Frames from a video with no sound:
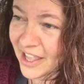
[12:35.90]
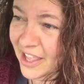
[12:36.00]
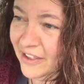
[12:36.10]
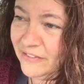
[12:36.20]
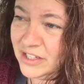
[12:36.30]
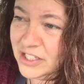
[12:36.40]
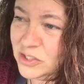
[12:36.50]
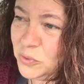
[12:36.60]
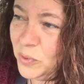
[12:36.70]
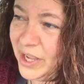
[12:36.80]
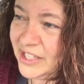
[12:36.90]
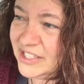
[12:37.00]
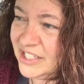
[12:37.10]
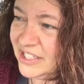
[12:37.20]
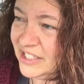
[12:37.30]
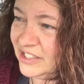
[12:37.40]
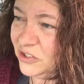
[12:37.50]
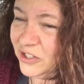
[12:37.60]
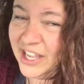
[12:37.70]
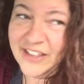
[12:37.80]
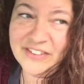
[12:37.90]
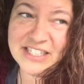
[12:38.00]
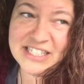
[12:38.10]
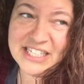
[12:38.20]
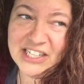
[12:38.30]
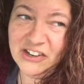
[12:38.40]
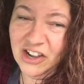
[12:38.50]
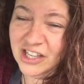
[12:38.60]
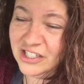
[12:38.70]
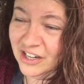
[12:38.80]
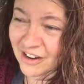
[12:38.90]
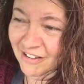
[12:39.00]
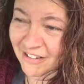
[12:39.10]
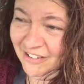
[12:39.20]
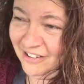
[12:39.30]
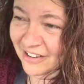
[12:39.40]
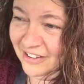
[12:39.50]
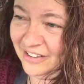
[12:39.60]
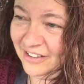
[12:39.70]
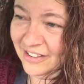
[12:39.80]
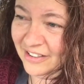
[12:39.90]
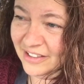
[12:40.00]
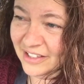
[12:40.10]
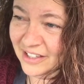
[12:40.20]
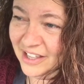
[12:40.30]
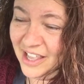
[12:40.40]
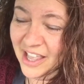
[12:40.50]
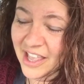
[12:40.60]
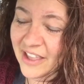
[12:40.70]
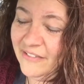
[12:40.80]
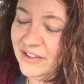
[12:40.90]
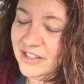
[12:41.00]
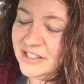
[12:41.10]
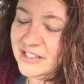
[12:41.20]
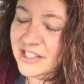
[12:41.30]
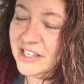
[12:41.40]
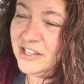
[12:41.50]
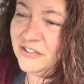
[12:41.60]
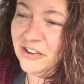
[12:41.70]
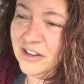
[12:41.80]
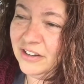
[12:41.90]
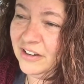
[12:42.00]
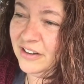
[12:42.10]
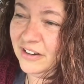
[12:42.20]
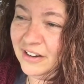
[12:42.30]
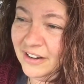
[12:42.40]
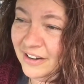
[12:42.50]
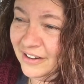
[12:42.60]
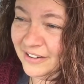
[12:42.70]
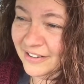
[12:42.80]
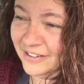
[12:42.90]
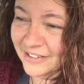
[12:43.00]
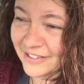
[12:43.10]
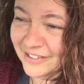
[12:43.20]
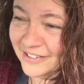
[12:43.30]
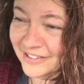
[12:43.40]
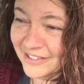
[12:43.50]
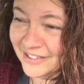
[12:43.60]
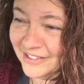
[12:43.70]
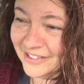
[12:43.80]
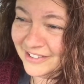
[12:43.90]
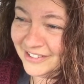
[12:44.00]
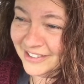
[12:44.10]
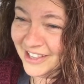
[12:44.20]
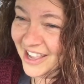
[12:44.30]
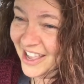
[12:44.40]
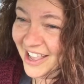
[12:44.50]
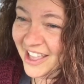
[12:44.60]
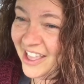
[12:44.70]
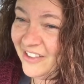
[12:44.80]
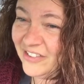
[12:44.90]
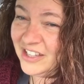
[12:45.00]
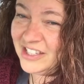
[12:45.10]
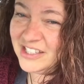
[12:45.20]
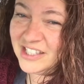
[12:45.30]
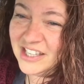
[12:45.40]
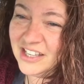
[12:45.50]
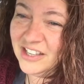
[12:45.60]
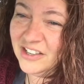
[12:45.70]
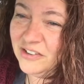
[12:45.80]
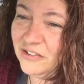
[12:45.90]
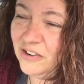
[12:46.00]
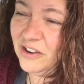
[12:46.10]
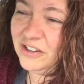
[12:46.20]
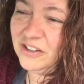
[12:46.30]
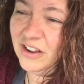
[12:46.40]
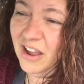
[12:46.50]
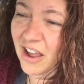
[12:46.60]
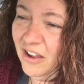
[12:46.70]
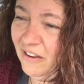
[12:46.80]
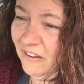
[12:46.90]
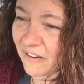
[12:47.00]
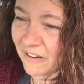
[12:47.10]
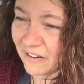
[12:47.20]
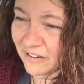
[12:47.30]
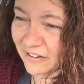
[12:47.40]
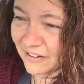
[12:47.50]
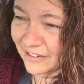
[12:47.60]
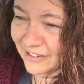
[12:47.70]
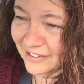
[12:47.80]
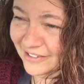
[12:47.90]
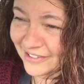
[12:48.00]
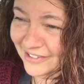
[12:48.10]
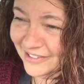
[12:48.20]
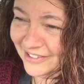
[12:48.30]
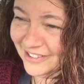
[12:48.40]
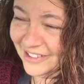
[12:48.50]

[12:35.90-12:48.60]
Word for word: Heaven is waiting, or heaven is here on earth. Heaven is here on earth. Heaven is here on earth.